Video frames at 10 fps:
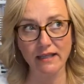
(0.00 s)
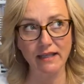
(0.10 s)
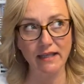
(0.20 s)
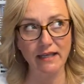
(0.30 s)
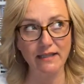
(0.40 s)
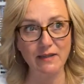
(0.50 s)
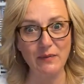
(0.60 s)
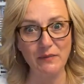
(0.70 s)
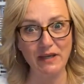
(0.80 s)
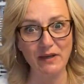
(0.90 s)
I think it ended
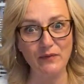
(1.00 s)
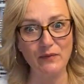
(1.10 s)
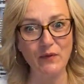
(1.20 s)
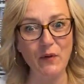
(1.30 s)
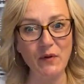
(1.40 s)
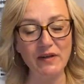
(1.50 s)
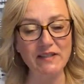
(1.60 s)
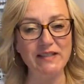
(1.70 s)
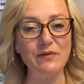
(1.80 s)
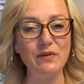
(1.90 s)
up being
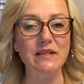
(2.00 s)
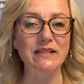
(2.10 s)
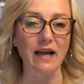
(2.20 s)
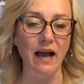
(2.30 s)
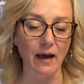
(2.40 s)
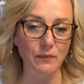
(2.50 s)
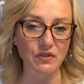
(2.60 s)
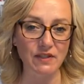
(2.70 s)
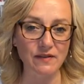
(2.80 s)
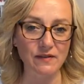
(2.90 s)
4 different
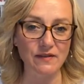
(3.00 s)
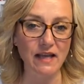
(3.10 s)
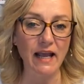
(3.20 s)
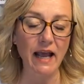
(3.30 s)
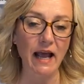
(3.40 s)
options